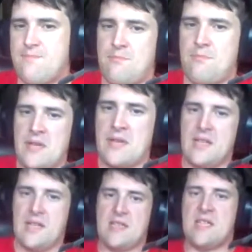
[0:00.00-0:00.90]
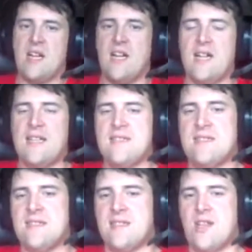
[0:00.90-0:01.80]

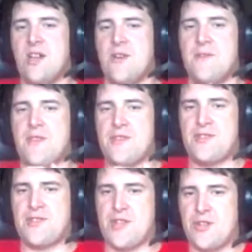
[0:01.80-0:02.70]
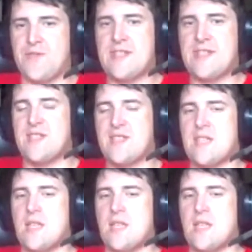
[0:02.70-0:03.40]
because of the service.